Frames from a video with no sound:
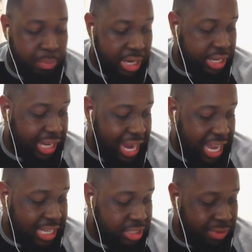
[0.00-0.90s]
But the
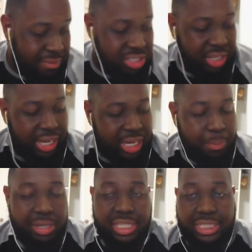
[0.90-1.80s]
guys, Ravens should get a
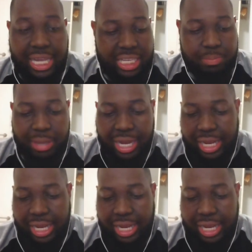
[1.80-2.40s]
couple of these guys back.